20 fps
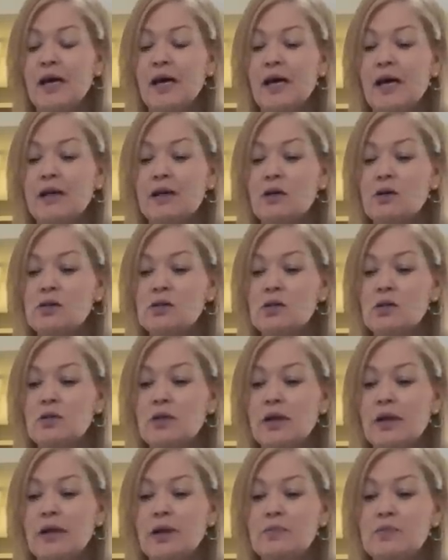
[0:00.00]
I also
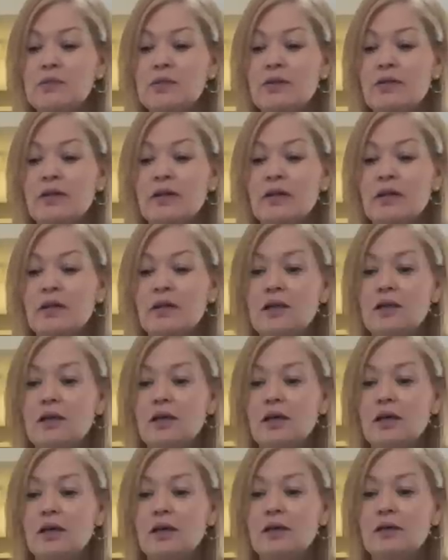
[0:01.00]
kept
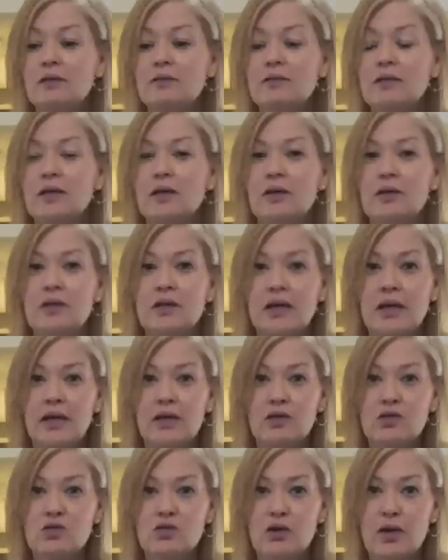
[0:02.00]
the uh, Karen
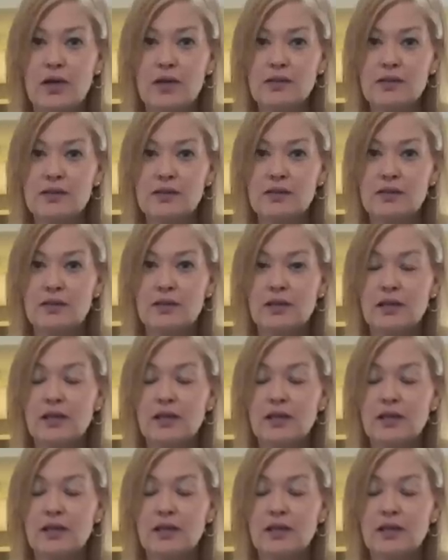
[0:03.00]
Kane dress.